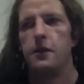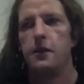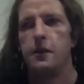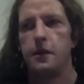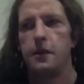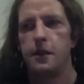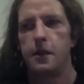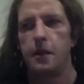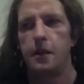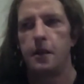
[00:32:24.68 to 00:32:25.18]

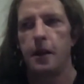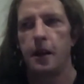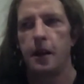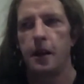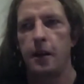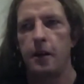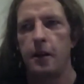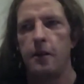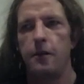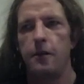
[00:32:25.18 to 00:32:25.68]
some kind
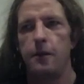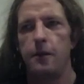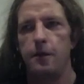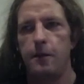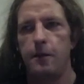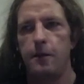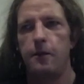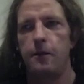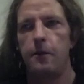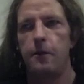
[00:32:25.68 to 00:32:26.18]

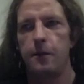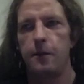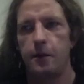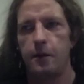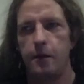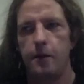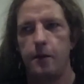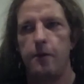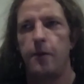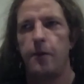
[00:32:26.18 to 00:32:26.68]
of
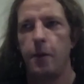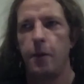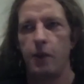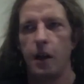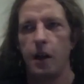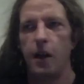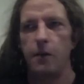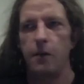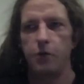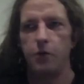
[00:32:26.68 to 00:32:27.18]
very
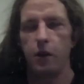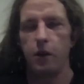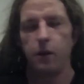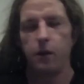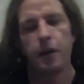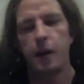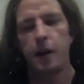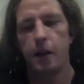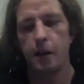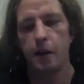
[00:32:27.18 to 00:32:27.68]
high
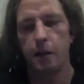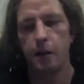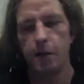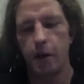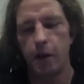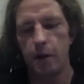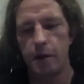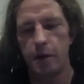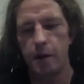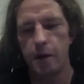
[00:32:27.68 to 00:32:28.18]
profile
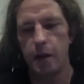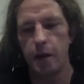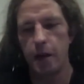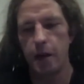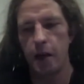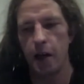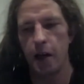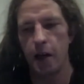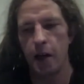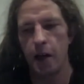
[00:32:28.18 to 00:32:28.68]
firms that
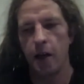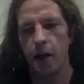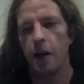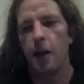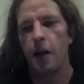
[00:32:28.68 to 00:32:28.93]
are,